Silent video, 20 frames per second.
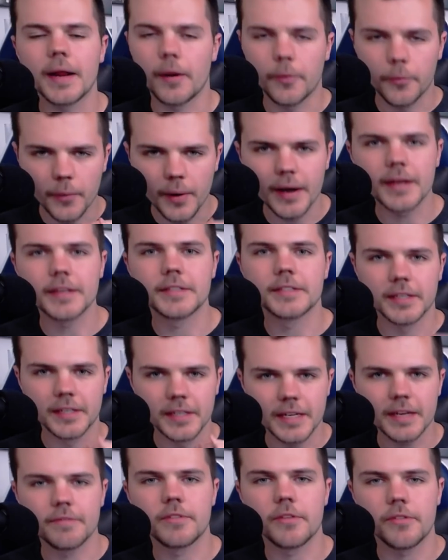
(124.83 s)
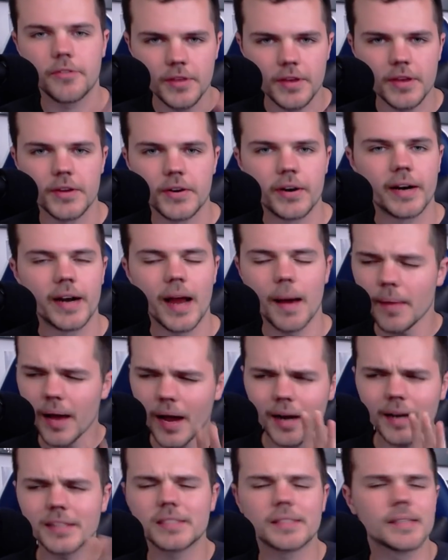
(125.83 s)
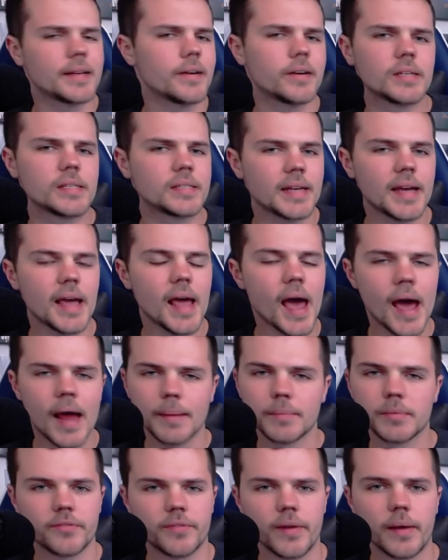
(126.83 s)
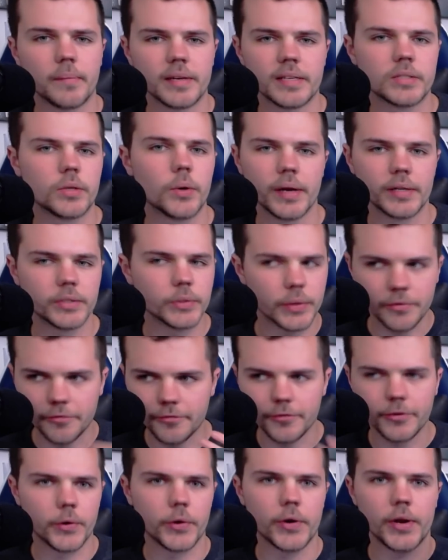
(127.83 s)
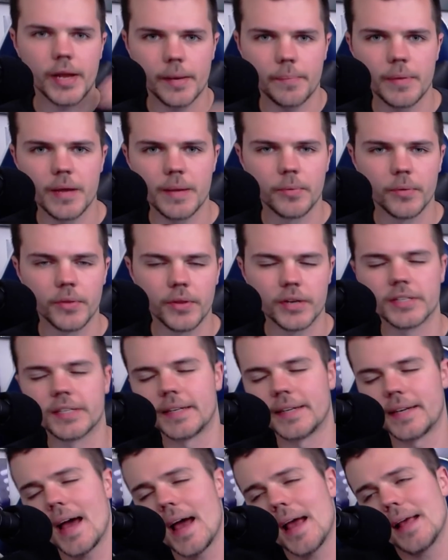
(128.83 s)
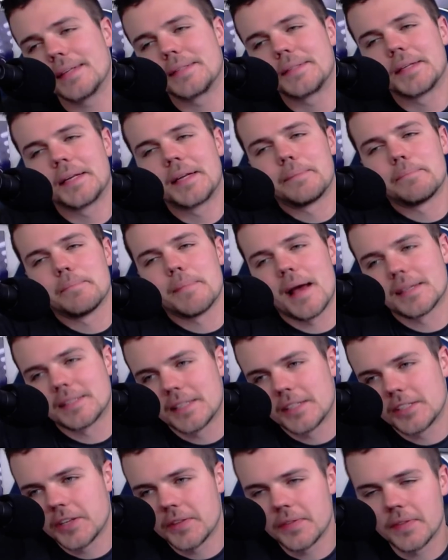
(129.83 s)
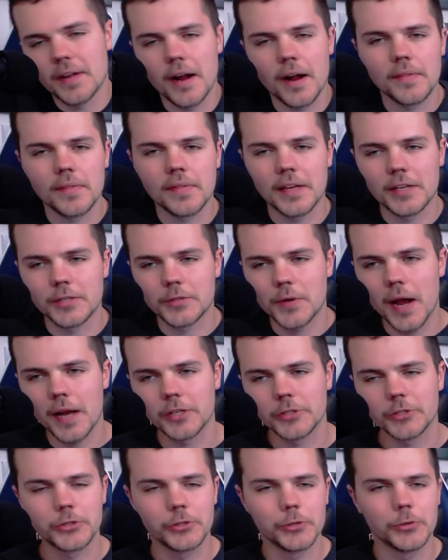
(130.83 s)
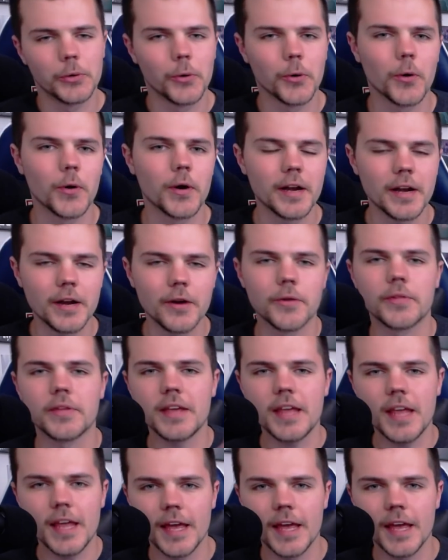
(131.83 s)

and ready to leave the theater. And I'm not going to sit here and say Addams family is going to infuriate people. There's a nice little message in there that they try to shoehorn near the